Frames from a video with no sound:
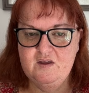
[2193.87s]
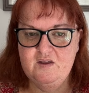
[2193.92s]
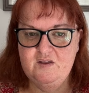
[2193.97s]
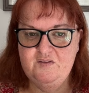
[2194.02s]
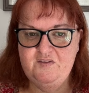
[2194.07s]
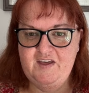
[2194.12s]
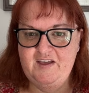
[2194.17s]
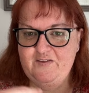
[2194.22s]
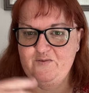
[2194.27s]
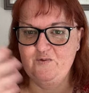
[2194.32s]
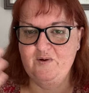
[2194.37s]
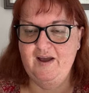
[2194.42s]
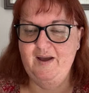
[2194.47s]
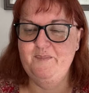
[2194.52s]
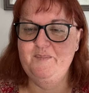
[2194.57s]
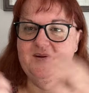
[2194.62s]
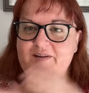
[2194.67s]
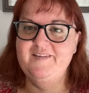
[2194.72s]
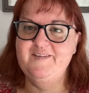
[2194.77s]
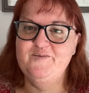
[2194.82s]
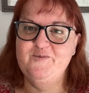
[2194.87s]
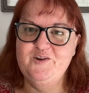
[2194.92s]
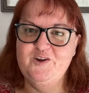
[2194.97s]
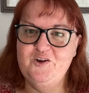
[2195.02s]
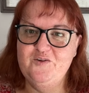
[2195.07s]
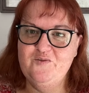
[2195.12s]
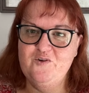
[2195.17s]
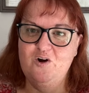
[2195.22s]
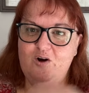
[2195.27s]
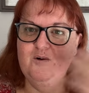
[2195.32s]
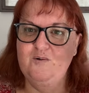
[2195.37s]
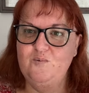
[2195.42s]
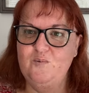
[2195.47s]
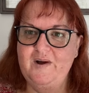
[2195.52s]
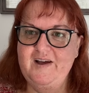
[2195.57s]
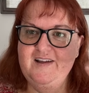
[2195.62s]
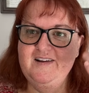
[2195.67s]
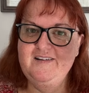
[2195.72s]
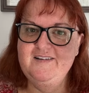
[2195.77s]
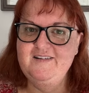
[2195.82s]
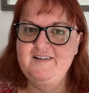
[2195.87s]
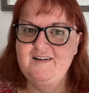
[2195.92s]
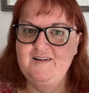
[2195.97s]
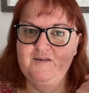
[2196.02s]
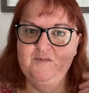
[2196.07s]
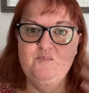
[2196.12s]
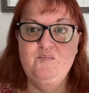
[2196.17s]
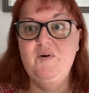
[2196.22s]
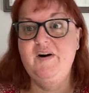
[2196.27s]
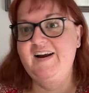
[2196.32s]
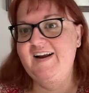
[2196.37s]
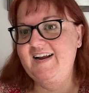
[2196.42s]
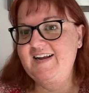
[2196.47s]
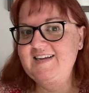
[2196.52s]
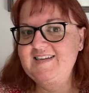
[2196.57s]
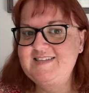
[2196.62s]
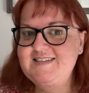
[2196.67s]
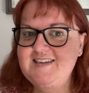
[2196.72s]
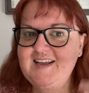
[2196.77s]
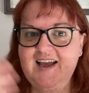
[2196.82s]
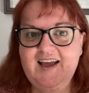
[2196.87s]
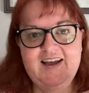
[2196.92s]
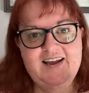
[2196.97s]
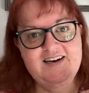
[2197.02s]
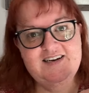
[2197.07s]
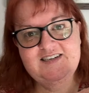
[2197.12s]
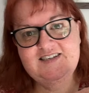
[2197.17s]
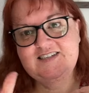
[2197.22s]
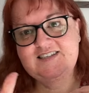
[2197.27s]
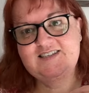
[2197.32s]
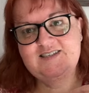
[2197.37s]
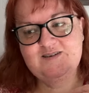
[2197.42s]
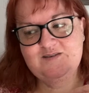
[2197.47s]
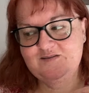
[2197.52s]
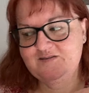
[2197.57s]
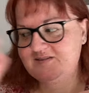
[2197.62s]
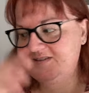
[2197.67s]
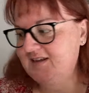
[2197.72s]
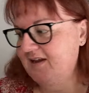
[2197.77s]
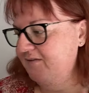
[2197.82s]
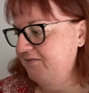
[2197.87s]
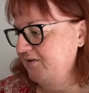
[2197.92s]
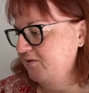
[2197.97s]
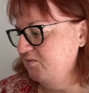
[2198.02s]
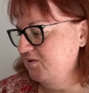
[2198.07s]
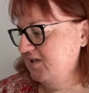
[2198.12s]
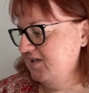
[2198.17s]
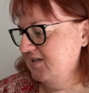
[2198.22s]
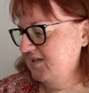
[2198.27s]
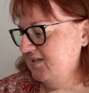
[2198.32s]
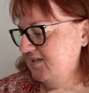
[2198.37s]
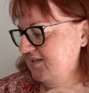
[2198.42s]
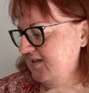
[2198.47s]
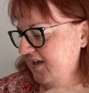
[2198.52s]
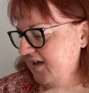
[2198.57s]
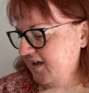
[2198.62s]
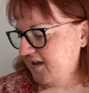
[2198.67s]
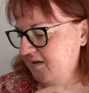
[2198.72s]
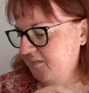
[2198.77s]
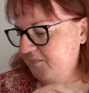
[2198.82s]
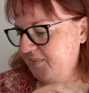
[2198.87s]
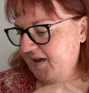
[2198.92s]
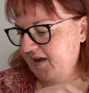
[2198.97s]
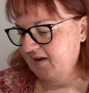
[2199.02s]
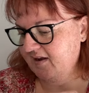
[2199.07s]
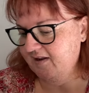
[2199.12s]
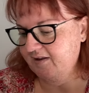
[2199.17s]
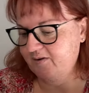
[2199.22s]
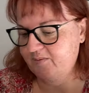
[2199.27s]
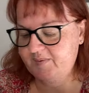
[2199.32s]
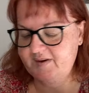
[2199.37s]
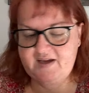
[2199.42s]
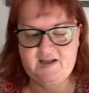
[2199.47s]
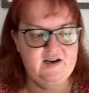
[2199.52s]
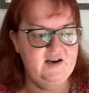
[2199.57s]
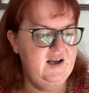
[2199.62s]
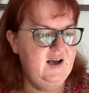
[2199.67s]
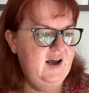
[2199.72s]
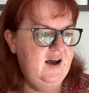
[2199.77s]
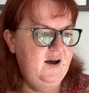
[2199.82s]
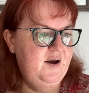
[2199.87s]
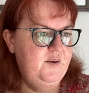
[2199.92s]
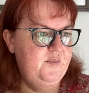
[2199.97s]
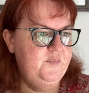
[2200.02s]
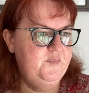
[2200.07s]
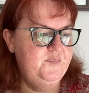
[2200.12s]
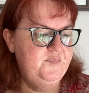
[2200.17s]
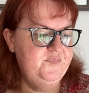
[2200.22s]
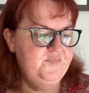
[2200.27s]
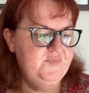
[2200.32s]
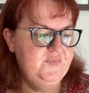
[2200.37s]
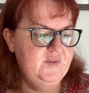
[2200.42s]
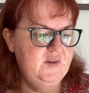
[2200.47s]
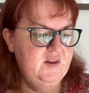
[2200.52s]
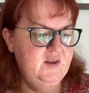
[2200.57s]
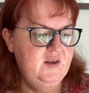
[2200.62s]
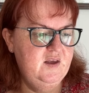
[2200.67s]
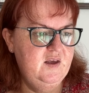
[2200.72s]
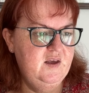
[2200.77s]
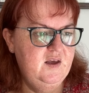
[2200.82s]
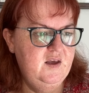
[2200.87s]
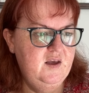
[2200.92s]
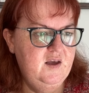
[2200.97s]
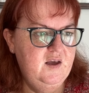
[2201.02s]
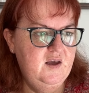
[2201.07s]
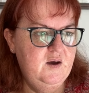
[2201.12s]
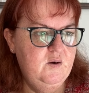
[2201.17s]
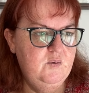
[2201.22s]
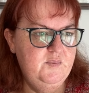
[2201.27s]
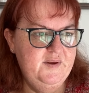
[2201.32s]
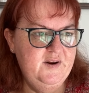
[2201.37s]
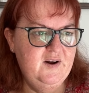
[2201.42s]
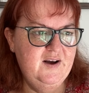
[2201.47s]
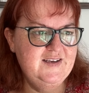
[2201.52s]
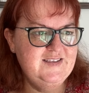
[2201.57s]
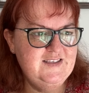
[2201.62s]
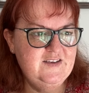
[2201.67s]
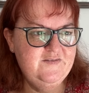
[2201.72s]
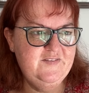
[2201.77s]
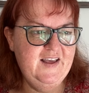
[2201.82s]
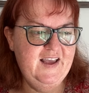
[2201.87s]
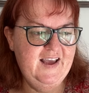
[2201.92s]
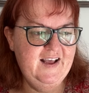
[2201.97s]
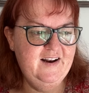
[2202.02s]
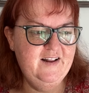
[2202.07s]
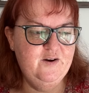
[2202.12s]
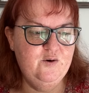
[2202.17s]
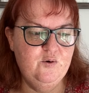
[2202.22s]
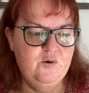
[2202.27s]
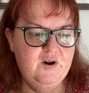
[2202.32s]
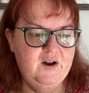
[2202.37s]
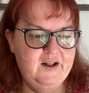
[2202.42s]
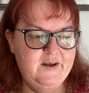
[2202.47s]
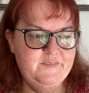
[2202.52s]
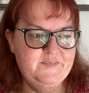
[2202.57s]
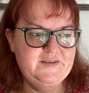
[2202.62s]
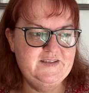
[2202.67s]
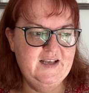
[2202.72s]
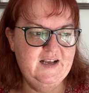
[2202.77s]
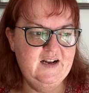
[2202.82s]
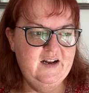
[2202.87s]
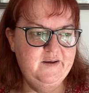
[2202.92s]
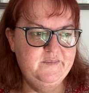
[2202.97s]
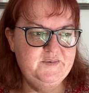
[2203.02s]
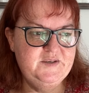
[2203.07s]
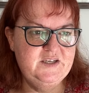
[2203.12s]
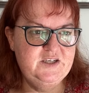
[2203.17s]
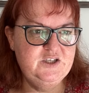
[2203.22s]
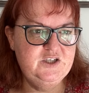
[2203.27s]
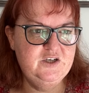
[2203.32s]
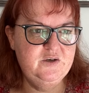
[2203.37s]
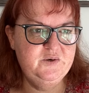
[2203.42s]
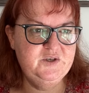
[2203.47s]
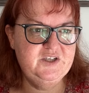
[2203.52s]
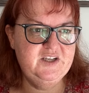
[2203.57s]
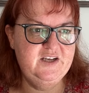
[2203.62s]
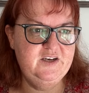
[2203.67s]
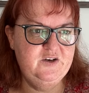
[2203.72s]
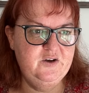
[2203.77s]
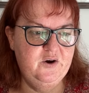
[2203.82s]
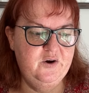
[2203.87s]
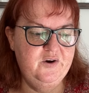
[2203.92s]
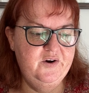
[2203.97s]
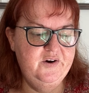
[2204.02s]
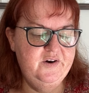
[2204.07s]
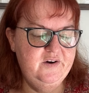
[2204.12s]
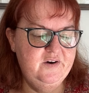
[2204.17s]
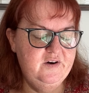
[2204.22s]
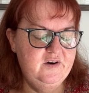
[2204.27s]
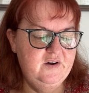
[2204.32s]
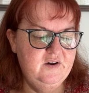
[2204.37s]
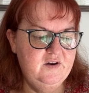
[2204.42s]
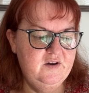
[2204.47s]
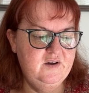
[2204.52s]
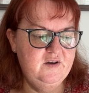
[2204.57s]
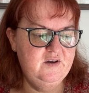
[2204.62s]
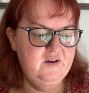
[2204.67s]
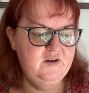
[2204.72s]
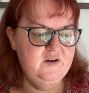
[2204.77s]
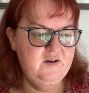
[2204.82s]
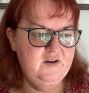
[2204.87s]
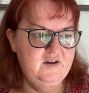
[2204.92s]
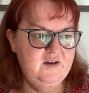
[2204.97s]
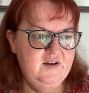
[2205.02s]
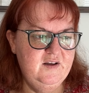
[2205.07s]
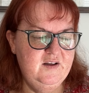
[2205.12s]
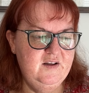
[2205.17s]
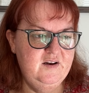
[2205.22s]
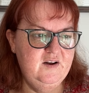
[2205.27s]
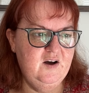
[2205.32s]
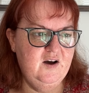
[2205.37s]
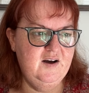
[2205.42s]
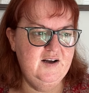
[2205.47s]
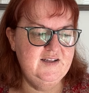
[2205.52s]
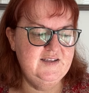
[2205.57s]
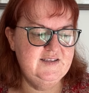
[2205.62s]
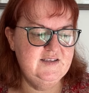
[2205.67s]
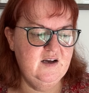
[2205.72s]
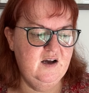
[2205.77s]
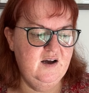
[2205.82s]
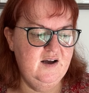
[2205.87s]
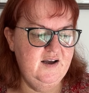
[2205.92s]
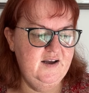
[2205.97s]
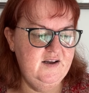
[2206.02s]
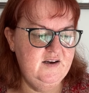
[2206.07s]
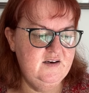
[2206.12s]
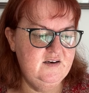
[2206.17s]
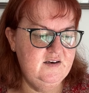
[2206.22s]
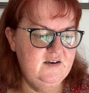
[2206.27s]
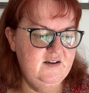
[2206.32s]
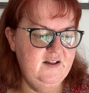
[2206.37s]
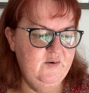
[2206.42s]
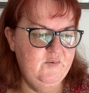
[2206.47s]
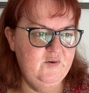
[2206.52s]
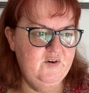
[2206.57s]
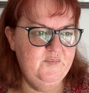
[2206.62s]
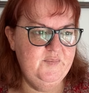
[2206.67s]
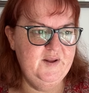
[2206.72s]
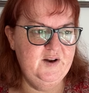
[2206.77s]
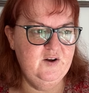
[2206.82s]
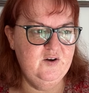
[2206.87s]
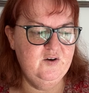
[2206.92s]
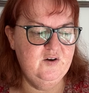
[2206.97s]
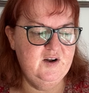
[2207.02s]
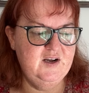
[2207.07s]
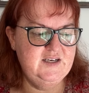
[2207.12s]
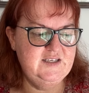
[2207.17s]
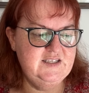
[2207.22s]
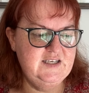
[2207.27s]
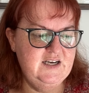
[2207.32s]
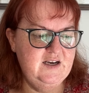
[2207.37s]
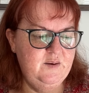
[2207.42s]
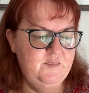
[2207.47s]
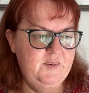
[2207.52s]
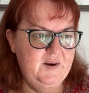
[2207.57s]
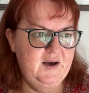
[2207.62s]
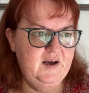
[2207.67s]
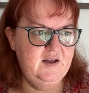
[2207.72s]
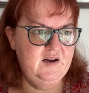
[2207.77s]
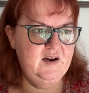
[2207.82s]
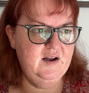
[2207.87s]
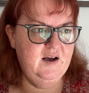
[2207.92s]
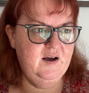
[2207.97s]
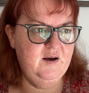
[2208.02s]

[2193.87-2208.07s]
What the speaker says: that's what happens when you've got wind or breeze and sun filters. They bang a little bit. It'd be nice if they had little clips they clipped into, which they don't. In hindsight, that would have been a good idea, but